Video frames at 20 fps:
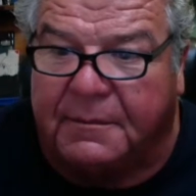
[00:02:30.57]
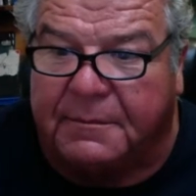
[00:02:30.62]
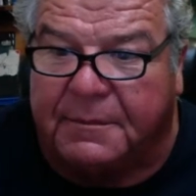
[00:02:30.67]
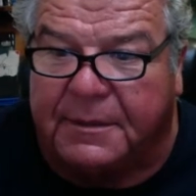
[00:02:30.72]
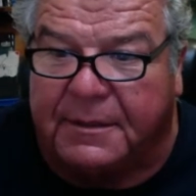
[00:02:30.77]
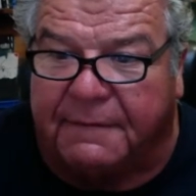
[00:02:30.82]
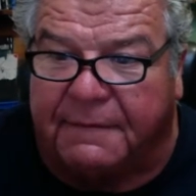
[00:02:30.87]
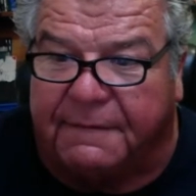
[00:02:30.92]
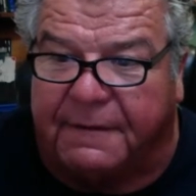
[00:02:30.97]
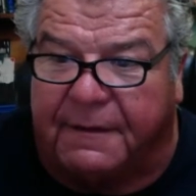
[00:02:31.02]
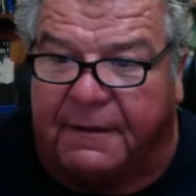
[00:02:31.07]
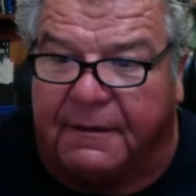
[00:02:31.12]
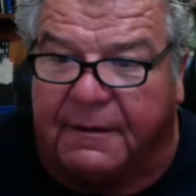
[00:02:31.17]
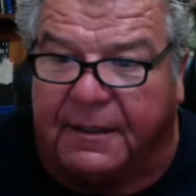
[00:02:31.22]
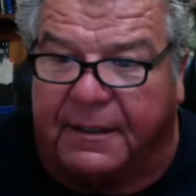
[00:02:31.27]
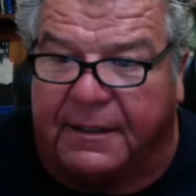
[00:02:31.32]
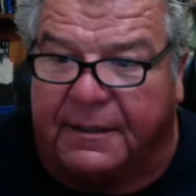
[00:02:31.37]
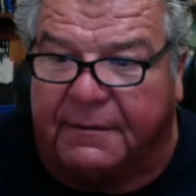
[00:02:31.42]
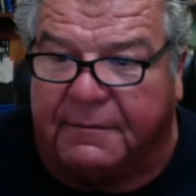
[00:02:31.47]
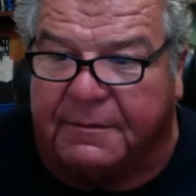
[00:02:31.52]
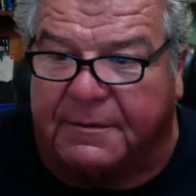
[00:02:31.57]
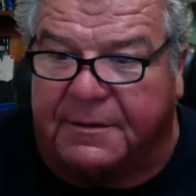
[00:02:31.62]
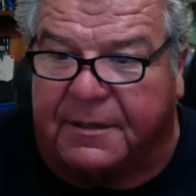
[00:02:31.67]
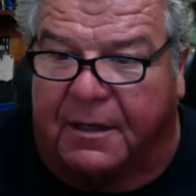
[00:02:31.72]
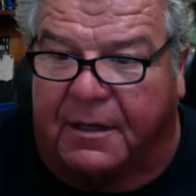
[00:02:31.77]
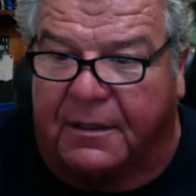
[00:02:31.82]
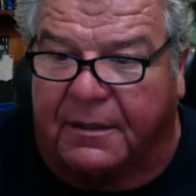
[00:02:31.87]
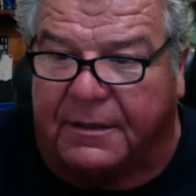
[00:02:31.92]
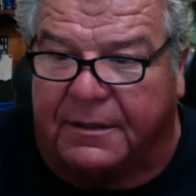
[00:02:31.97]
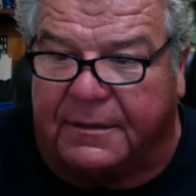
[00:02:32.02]
And it felt like it was
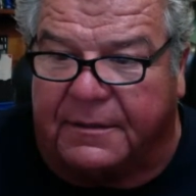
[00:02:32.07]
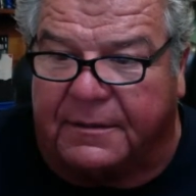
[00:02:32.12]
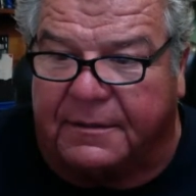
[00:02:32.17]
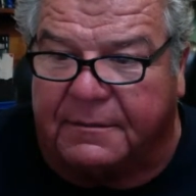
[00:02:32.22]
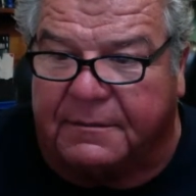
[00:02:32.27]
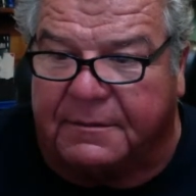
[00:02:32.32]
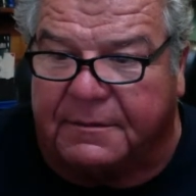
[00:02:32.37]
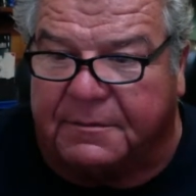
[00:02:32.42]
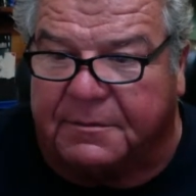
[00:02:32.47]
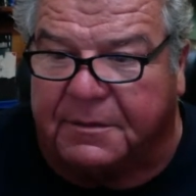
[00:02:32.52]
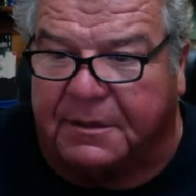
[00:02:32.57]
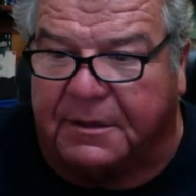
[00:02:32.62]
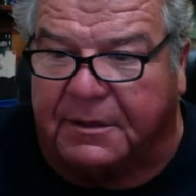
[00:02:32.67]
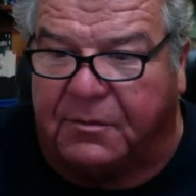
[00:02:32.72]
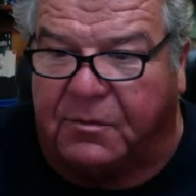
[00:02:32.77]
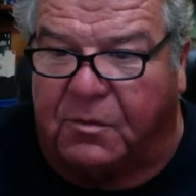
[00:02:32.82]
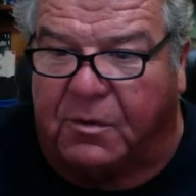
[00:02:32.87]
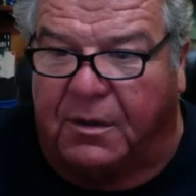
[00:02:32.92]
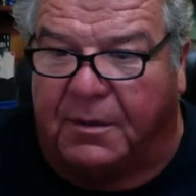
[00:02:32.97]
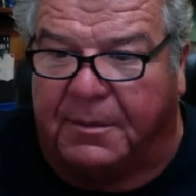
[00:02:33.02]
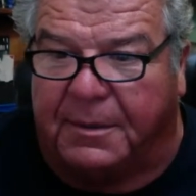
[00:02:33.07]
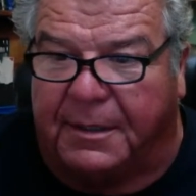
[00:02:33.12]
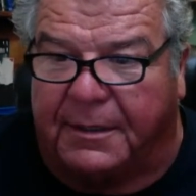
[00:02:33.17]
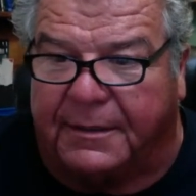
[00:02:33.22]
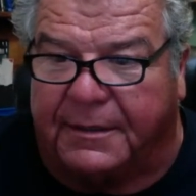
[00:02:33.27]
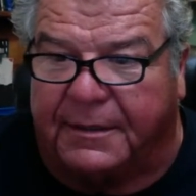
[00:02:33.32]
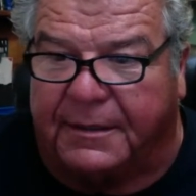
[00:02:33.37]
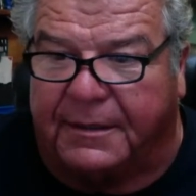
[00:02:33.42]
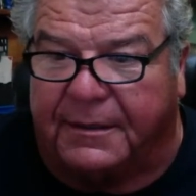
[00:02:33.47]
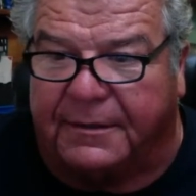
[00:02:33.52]
August. It was really warm
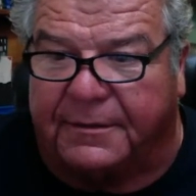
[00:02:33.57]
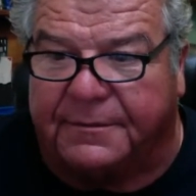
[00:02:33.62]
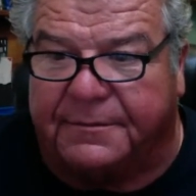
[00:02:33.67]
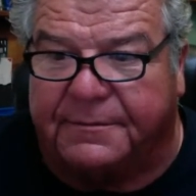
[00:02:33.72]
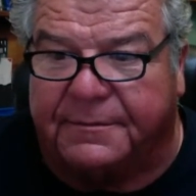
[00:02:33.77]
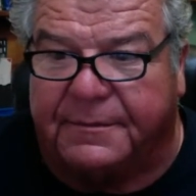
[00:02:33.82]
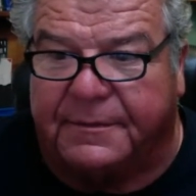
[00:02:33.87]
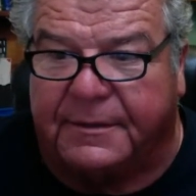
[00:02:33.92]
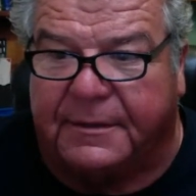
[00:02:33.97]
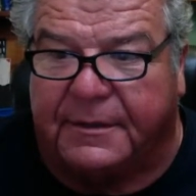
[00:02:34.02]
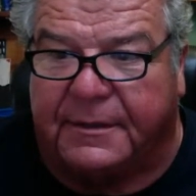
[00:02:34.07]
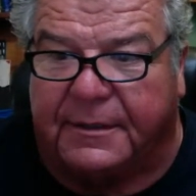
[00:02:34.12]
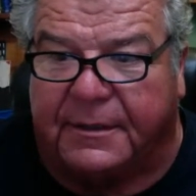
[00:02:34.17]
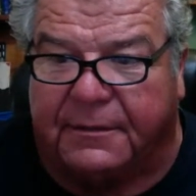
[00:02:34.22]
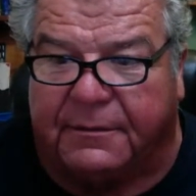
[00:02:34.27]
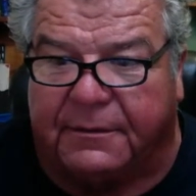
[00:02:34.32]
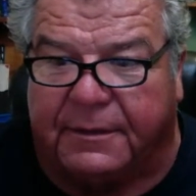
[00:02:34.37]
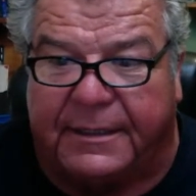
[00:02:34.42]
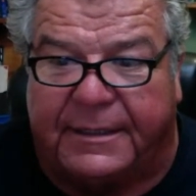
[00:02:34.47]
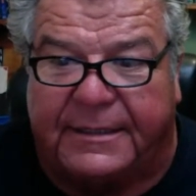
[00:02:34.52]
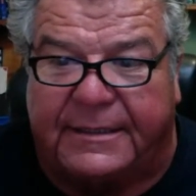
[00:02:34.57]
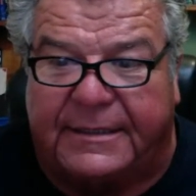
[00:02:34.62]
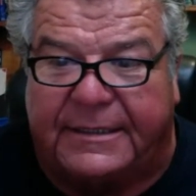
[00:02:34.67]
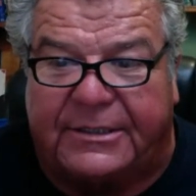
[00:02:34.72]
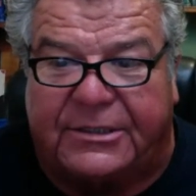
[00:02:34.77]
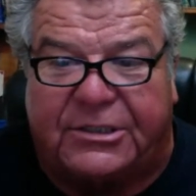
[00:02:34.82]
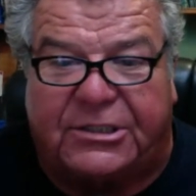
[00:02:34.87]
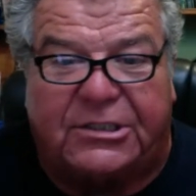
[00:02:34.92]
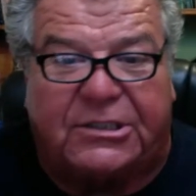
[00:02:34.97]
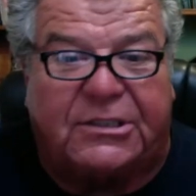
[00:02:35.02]
out there. Great
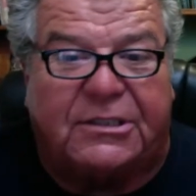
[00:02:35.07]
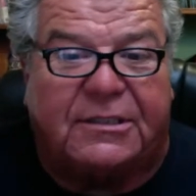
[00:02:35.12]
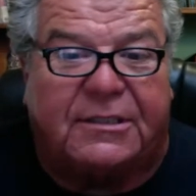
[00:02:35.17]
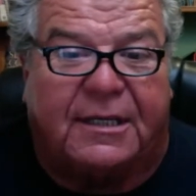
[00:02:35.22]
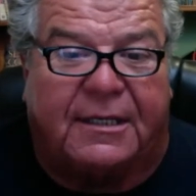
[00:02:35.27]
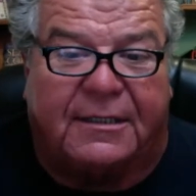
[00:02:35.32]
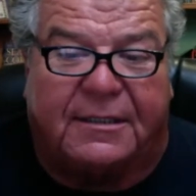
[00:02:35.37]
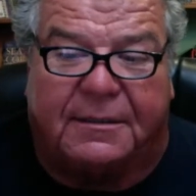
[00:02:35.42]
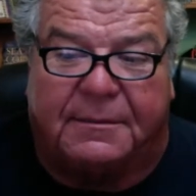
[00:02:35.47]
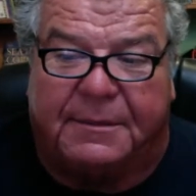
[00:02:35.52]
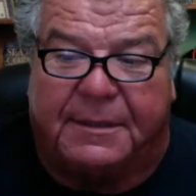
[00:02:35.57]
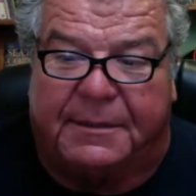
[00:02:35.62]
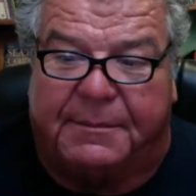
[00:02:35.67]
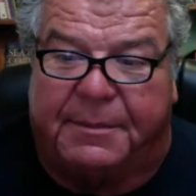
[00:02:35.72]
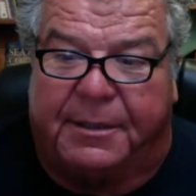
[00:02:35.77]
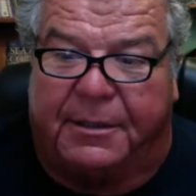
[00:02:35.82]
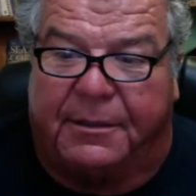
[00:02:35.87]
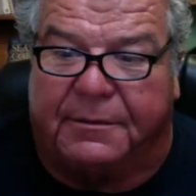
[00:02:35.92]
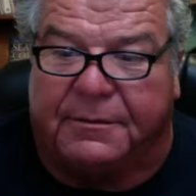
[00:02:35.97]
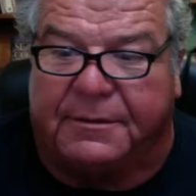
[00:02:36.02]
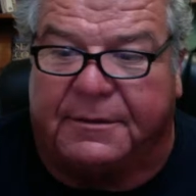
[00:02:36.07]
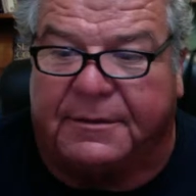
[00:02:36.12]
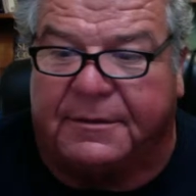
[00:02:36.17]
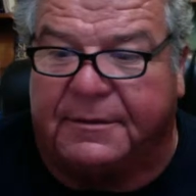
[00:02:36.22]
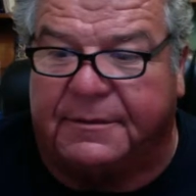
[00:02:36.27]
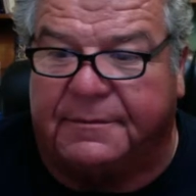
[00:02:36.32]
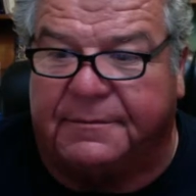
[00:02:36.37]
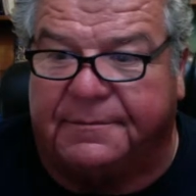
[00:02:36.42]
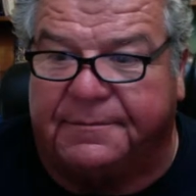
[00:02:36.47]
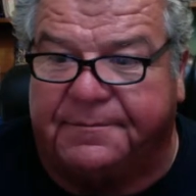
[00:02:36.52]
conditions, not too many boats.
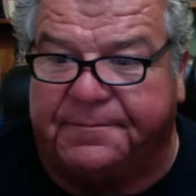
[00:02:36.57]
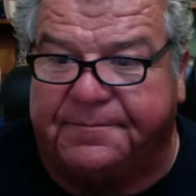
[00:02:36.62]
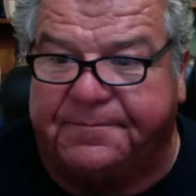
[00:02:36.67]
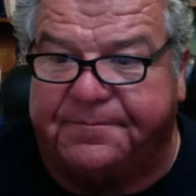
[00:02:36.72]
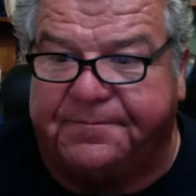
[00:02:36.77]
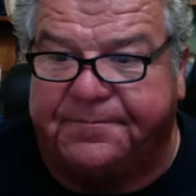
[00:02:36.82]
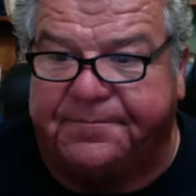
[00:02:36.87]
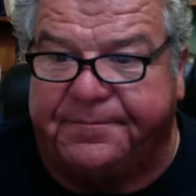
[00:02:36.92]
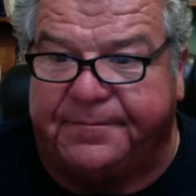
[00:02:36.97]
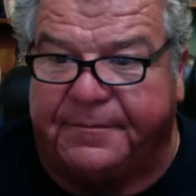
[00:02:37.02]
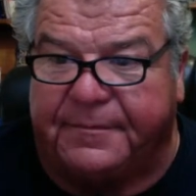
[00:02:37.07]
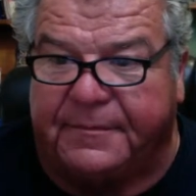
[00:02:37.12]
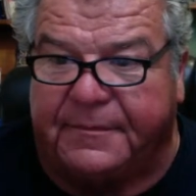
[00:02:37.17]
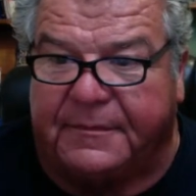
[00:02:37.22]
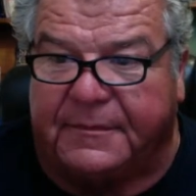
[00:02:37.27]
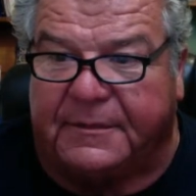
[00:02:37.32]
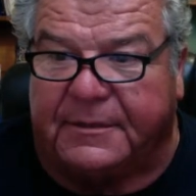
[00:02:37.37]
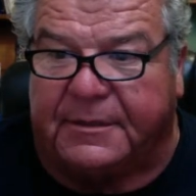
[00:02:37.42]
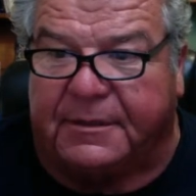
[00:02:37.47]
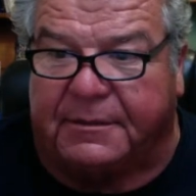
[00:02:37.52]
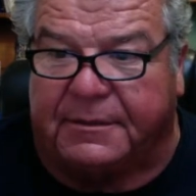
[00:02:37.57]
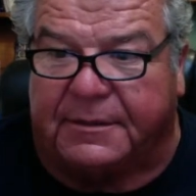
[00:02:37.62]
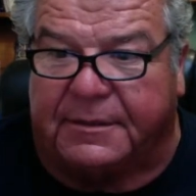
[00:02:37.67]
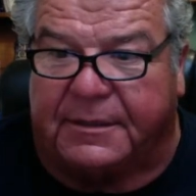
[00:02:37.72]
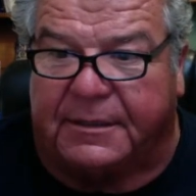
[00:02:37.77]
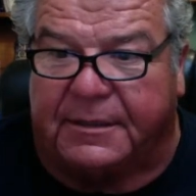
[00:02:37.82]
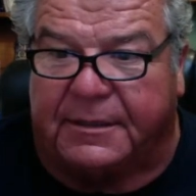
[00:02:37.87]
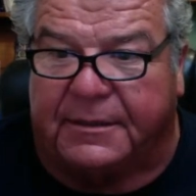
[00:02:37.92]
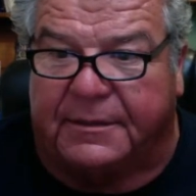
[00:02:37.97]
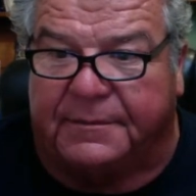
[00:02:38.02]
So it was
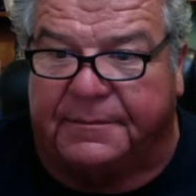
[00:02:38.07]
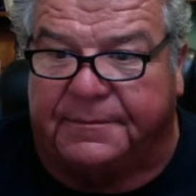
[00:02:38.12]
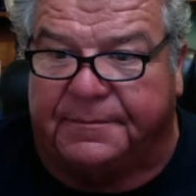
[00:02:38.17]
good.